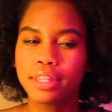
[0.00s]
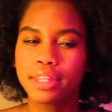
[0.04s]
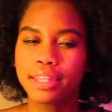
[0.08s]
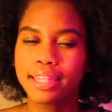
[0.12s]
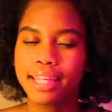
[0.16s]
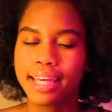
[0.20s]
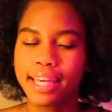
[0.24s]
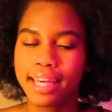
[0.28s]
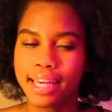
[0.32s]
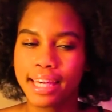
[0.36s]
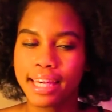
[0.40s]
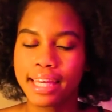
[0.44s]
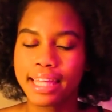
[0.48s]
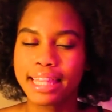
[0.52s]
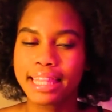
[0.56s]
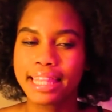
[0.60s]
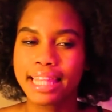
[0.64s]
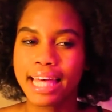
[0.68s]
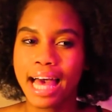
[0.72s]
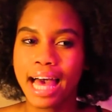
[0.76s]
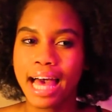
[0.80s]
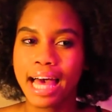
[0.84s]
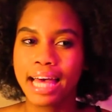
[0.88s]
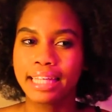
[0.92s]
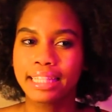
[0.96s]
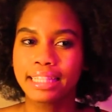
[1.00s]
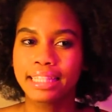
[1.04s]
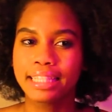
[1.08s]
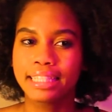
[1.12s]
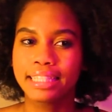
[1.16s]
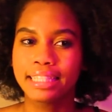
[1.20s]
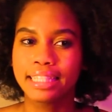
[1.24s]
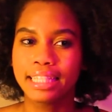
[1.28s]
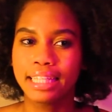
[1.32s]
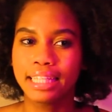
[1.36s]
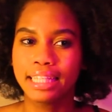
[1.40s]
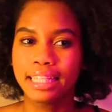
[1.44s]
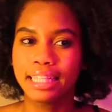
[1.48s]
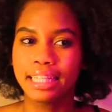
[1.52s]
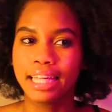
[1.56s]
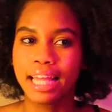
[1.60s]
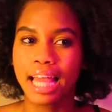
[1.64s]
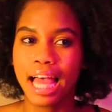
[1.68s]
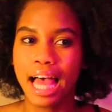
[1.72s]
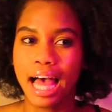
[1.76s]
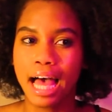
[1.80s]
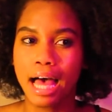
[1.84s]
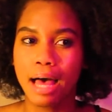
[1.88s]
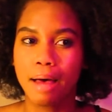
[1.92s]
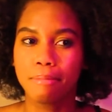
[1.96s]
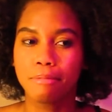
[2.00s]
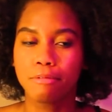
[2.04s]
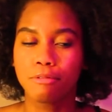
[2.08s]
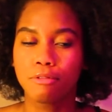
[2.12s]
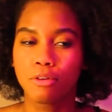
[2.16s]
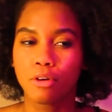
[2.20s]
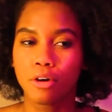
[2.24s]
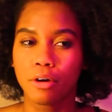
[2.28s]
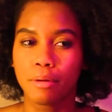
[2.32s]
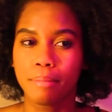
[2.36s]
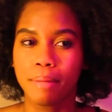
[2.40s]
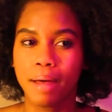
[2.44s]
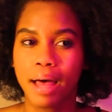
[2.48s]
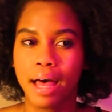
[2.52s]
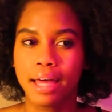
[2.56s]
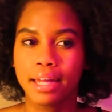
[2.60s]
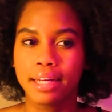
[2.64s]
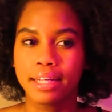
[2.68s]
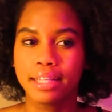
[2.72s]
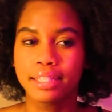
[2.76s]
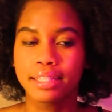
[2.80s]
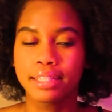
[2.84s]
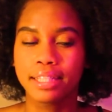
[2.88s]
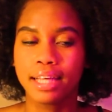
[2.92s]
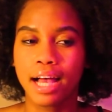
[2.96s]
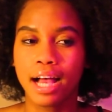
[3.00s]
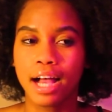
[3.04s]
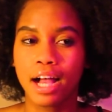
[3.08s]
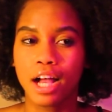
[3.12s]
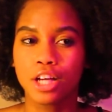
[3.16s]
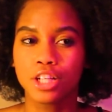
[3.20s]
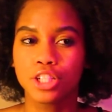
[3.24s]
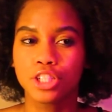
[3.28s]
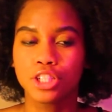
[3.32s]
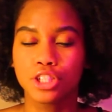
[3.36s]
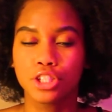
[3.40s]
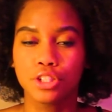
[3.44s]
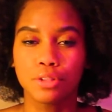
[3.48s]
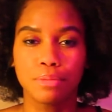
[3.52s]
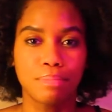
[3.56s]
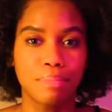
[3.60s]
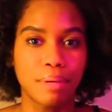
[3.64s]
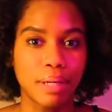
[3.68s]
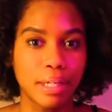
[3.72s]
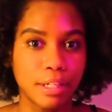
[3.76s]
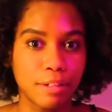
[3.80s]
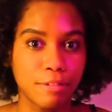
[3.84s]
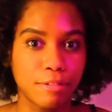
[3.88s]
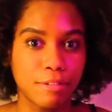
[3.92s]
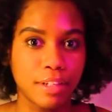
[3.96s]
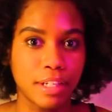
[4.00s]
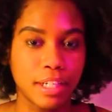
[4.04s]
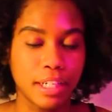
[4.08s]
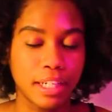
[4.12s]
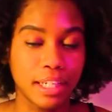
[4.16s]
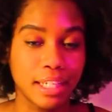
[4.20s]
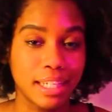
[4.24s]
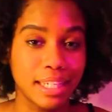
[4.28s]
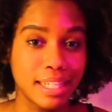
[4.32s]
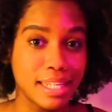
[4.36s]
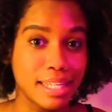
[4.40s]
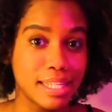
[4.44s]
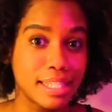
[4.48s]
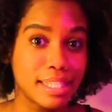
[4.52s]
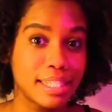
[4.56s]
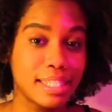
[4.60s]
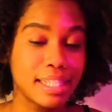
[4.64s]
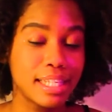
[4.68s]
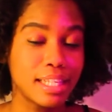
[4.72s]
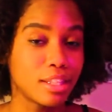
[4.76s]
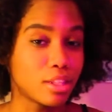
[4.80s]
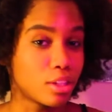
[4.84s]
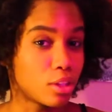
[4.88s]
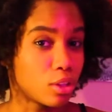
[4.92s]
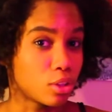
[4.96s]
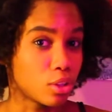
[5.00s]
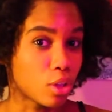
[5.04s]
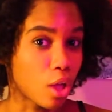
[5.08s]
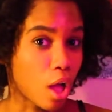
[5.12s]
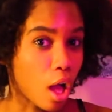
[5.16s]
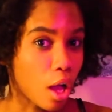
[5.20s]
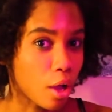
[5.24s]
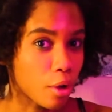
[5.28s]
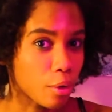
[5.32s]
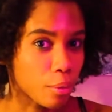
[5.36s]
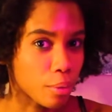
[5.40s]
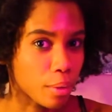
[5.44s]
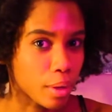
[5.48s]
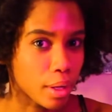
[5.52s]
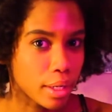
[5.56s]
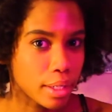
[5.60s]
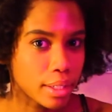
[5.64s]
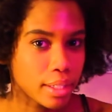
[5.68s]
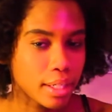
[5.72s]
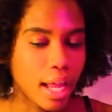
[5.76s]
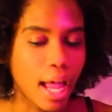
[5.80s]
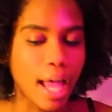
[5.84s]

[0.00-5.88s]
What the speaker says: think that the dating app format is actually benefiting us in the long run.